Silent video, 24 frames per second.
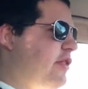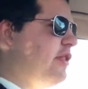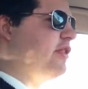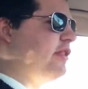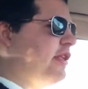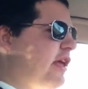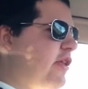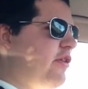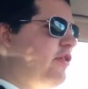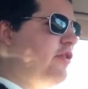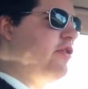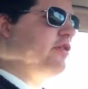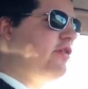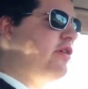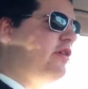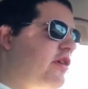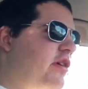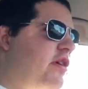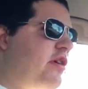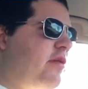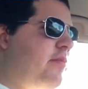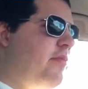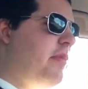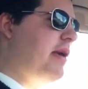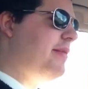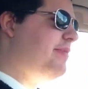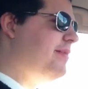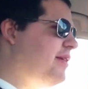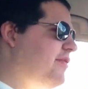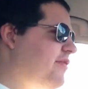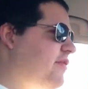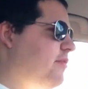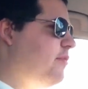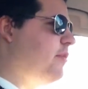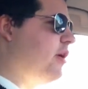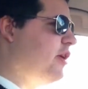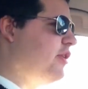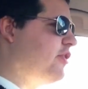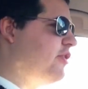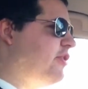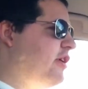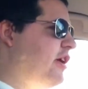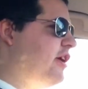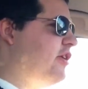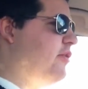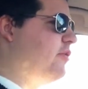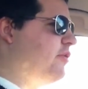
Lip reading: Standard. Maybe even Modern, I don't know.